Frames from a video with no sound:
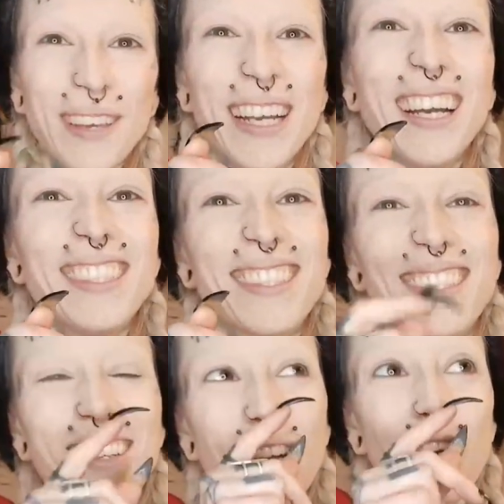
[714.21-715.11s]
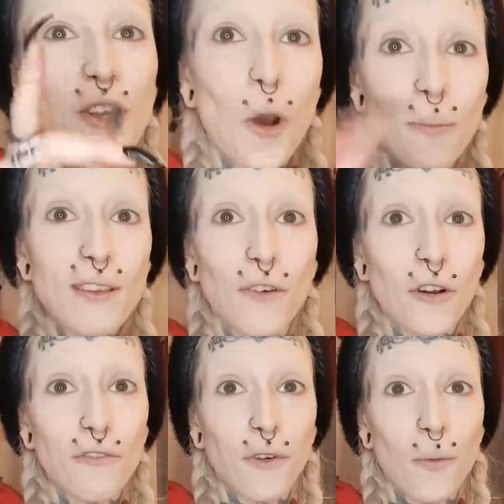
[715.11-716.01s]
because nobody
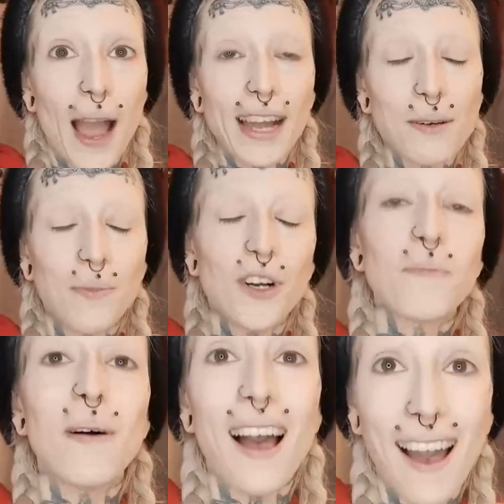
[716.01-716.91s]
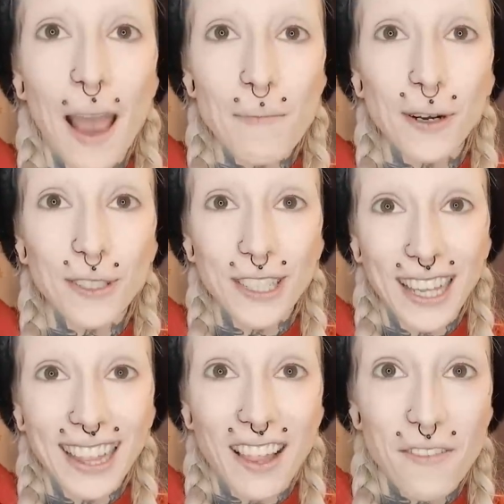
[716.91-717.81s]
voted for whack a mook but I
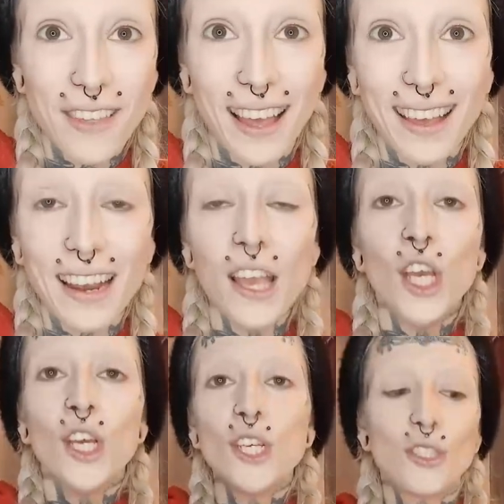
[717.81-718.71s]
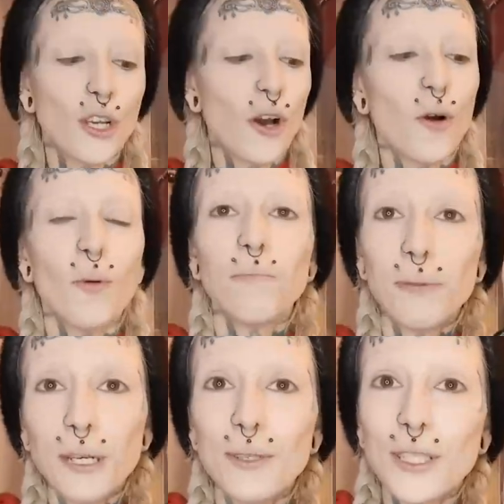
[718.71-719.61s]
personally love that. So
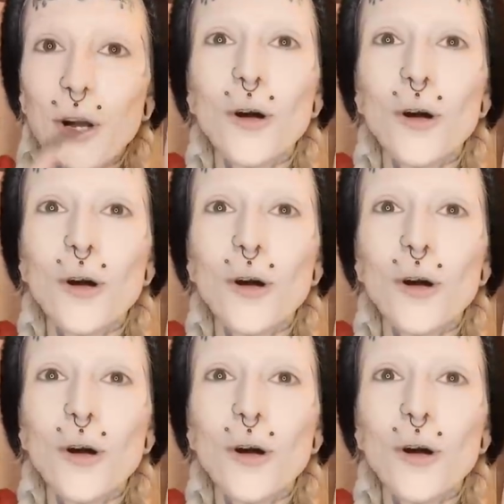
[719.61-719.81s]
blue is